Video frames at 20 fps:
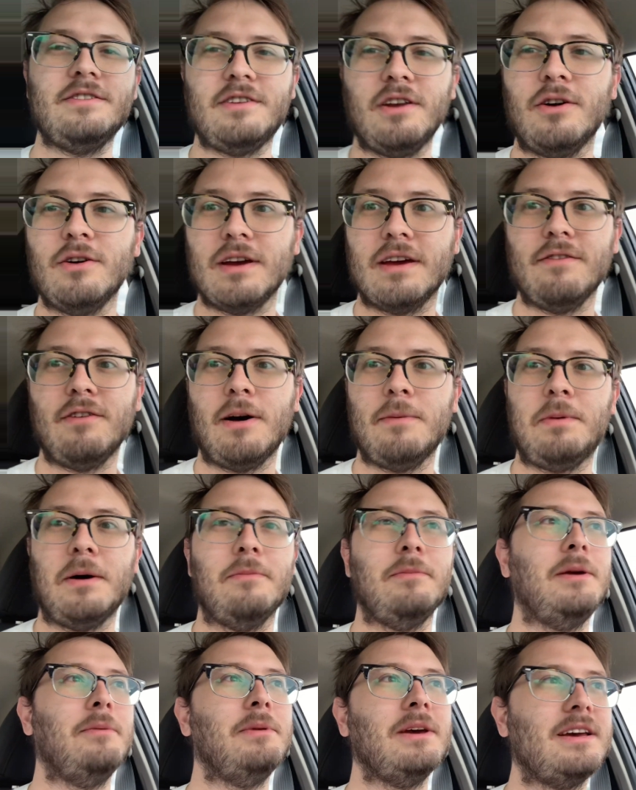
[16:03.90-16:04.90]
don't give up on
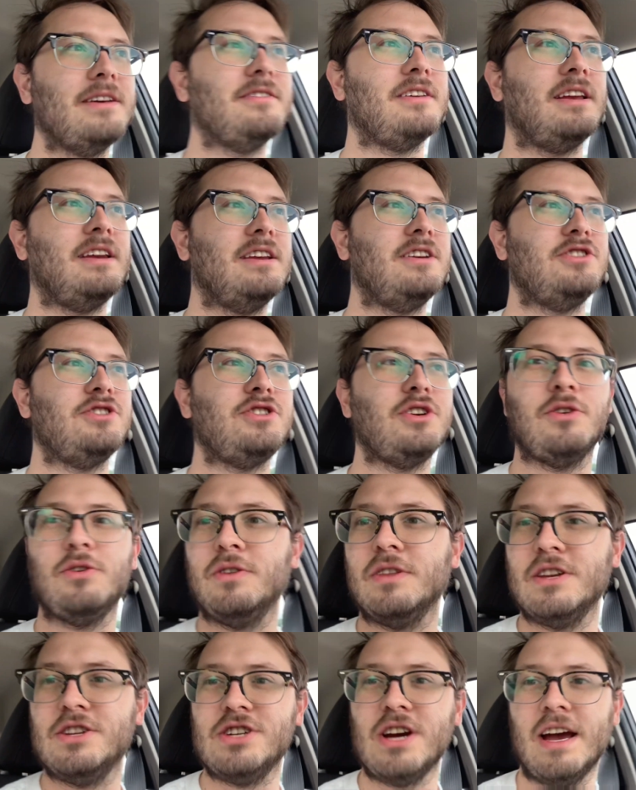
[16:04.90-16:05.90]
me because I didn't show you
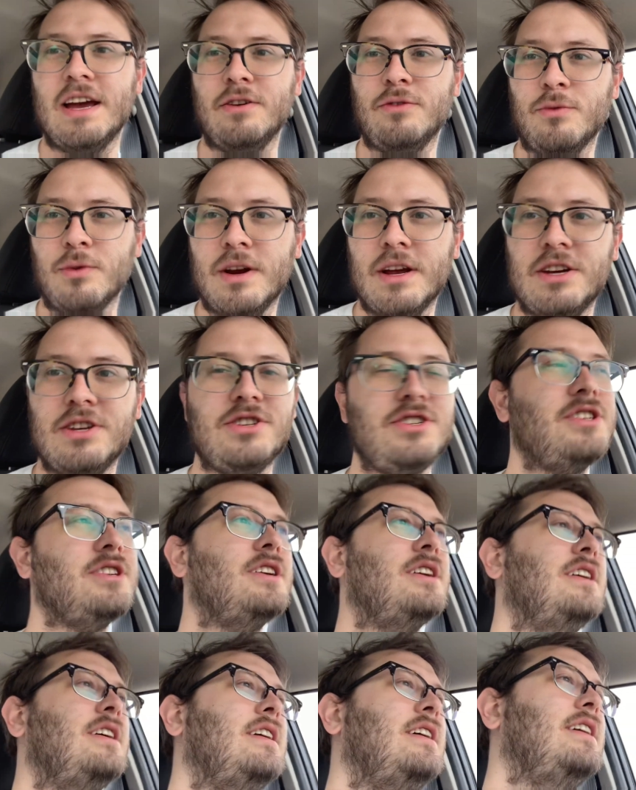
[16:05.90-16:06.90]
the giant wrench
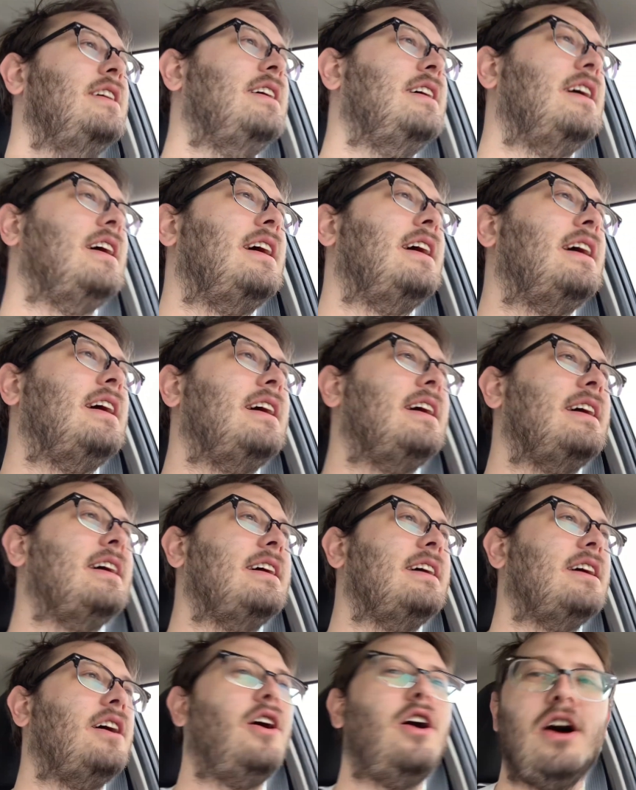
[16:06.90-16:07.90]

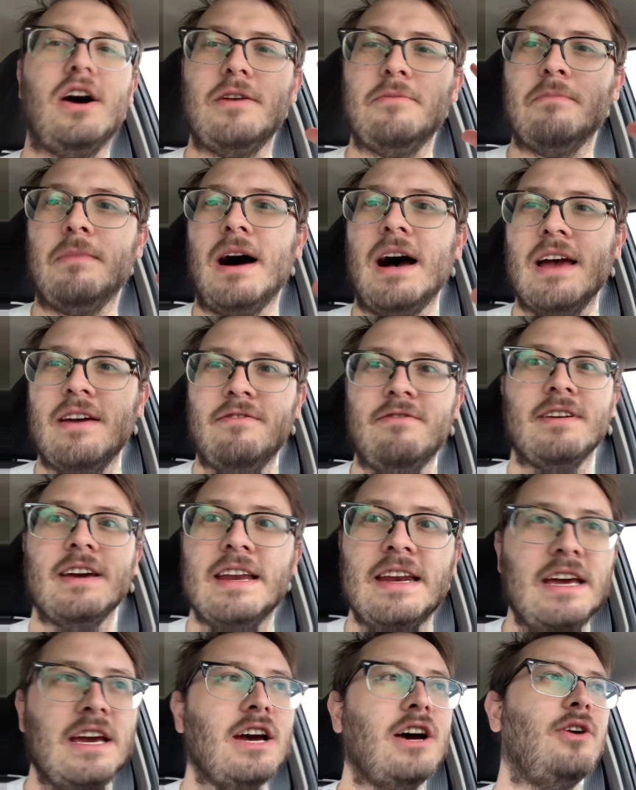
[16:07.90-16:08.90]
on my
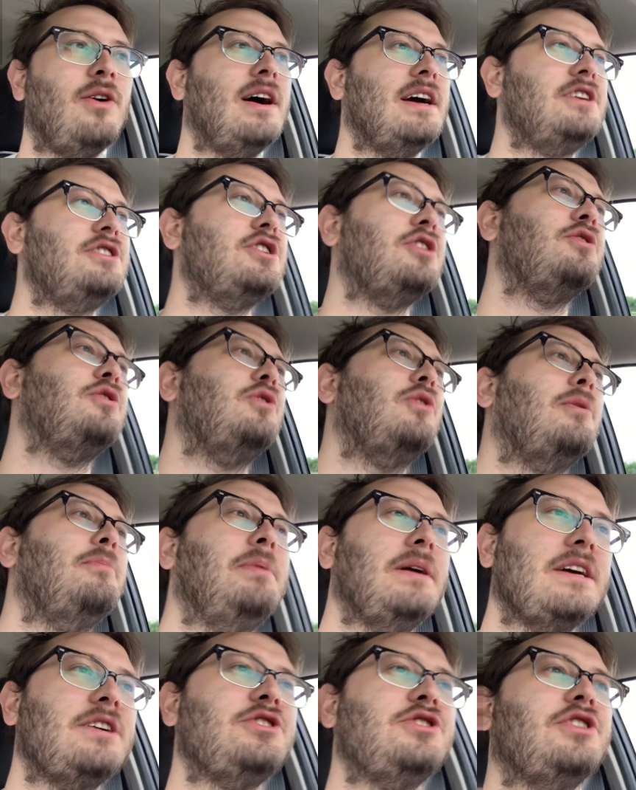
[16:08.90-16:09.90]
video. I showed you a
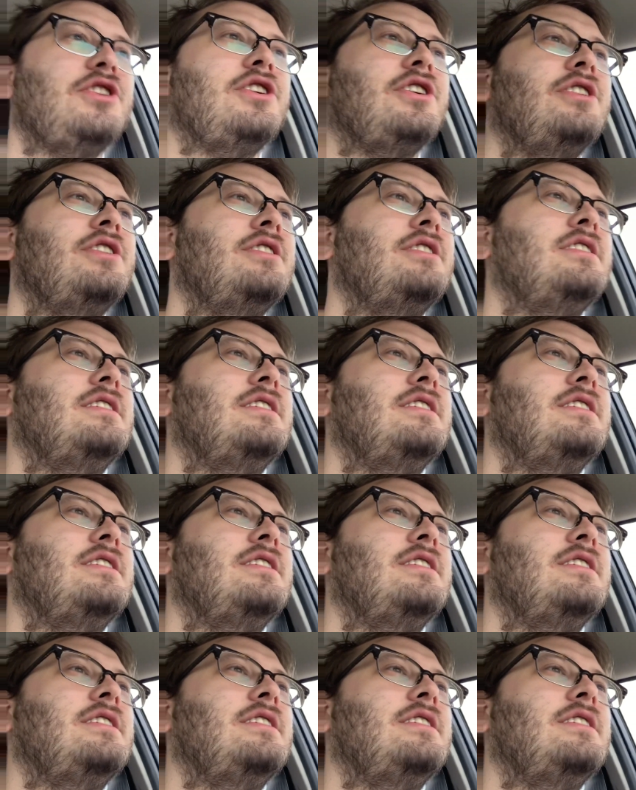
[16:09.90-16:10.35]
picture.